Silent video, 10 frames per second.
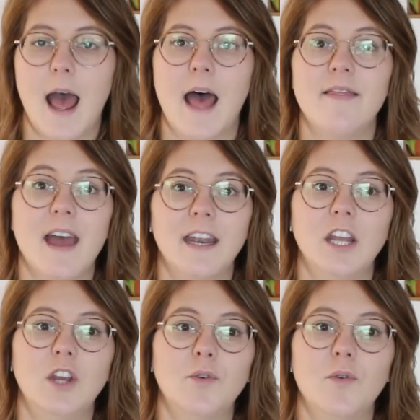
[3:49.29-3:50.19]
and then
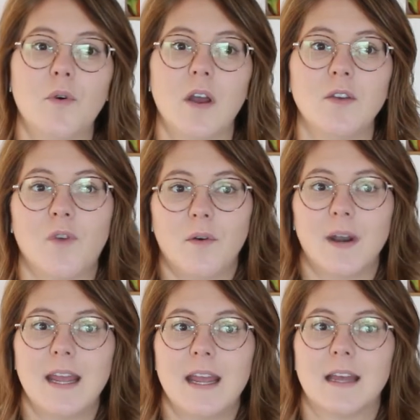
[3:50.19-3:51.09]
you you've
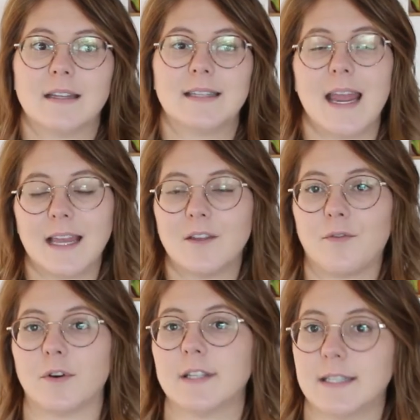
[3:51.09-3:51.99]
already taken the
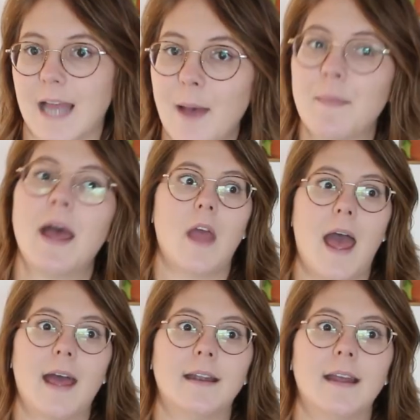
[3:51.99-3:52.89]
first step
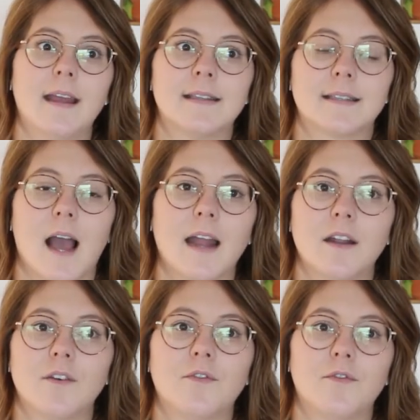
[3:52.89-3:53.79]
and it's kind
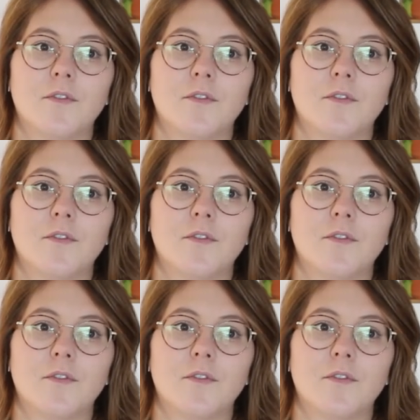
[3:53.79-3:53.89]
of